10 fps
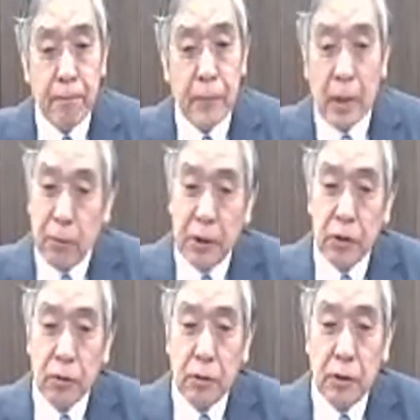Some
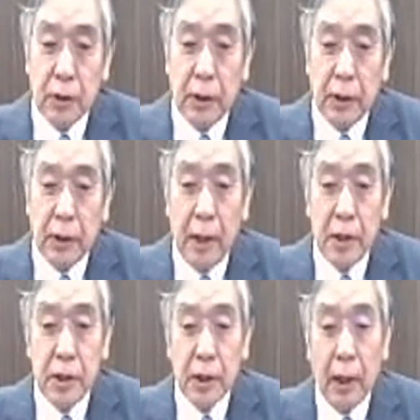regions in
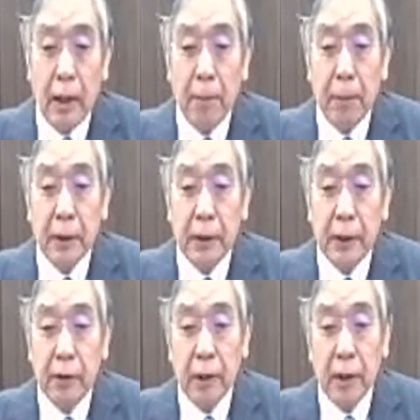Asia are
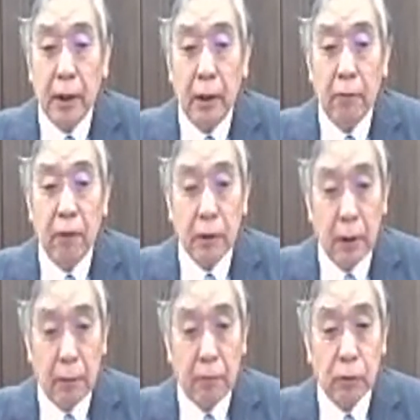particularly
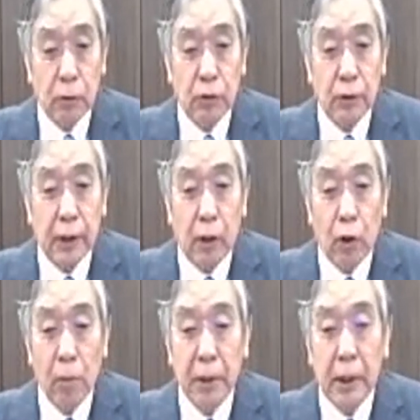vulnerable to the
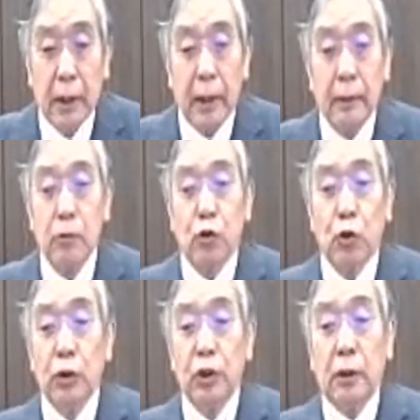economic and
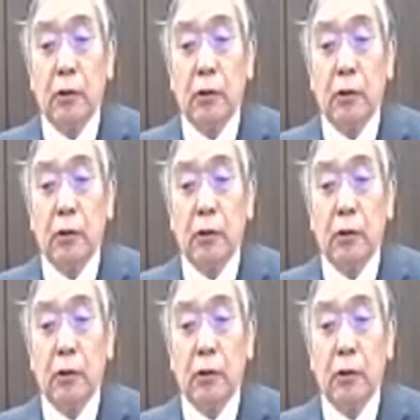social